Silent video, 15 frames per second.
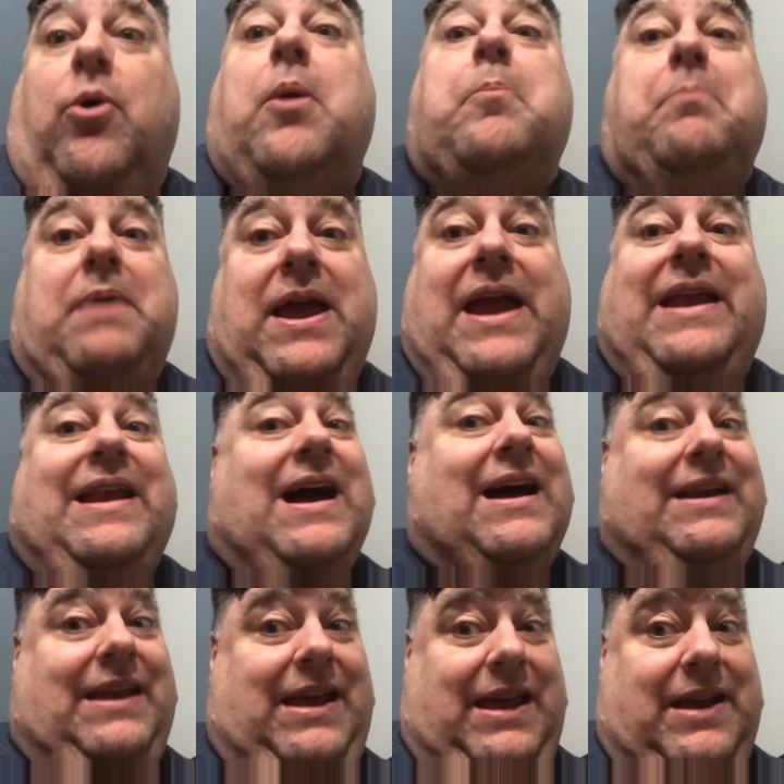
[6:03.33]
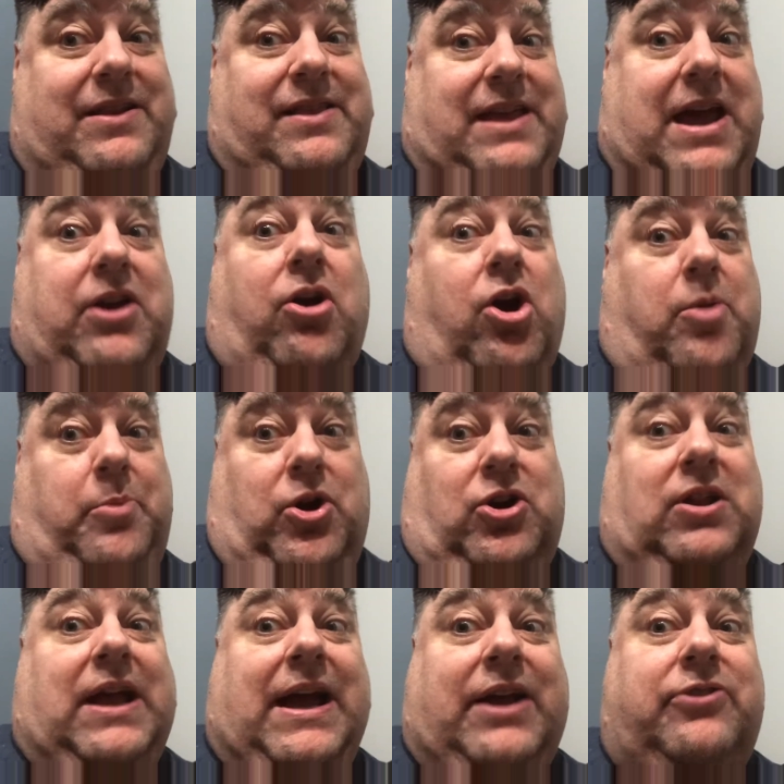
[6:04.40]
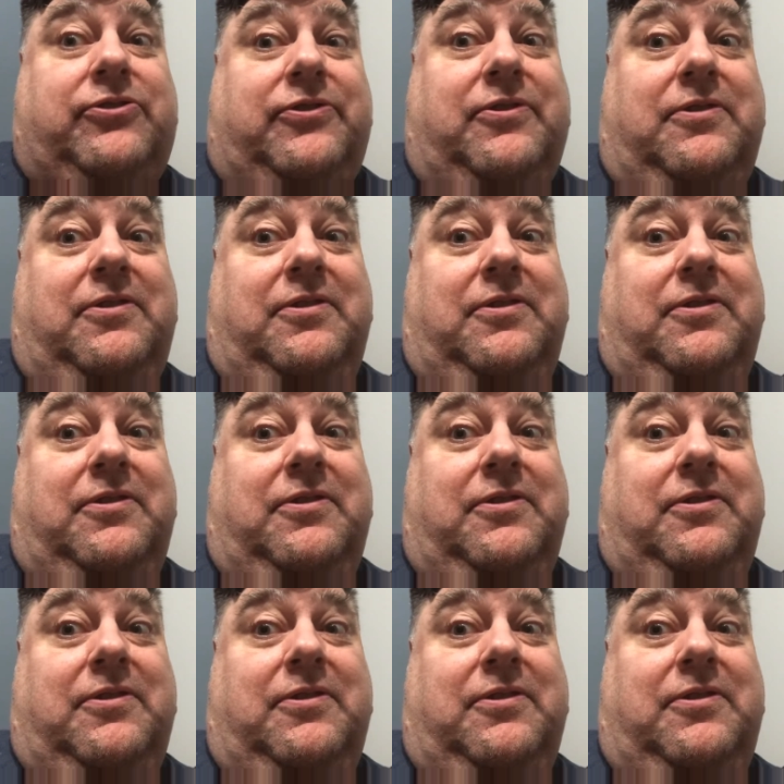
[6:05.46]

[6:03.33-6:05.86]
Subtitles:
may not hit that armor class.